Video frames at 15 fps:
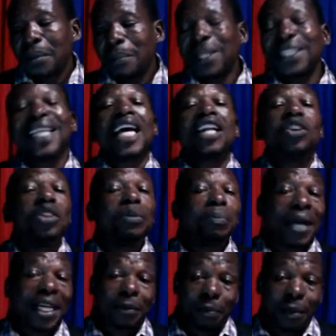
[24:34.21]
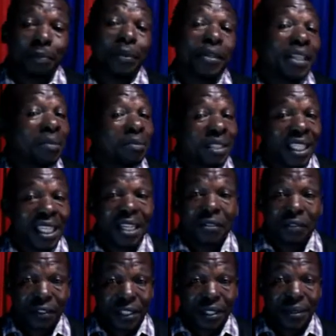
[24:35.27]
but they are not bad people
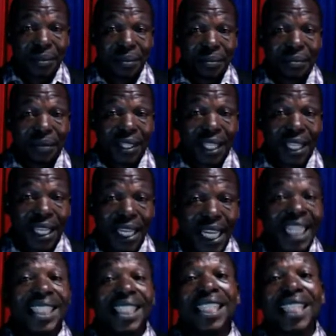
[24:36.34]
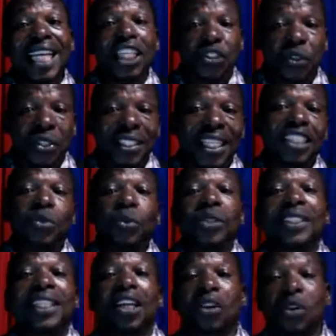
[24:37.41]
themselves. It is a choice that
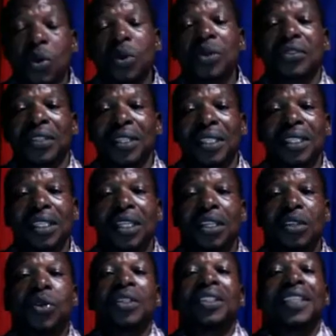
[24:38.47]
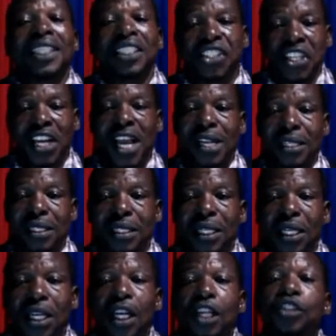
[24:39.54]
was the wrong thing, not the child.
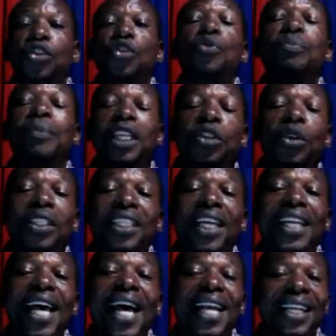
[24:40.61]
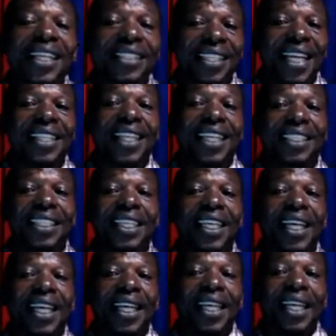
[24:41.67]
So you make your child understand that
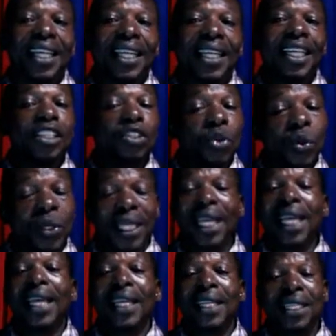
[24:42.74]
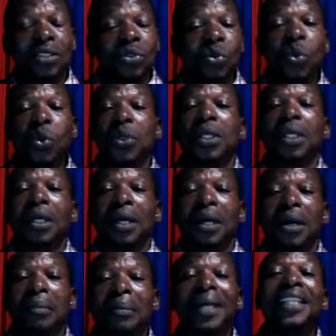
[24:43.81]
he's okay, he's good,
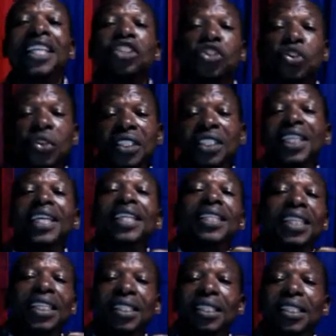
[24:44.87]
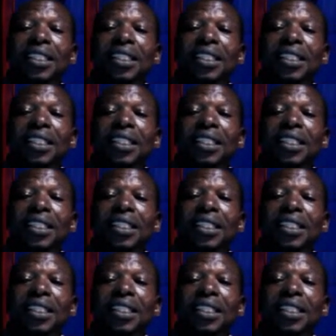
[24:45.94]
but the choice they did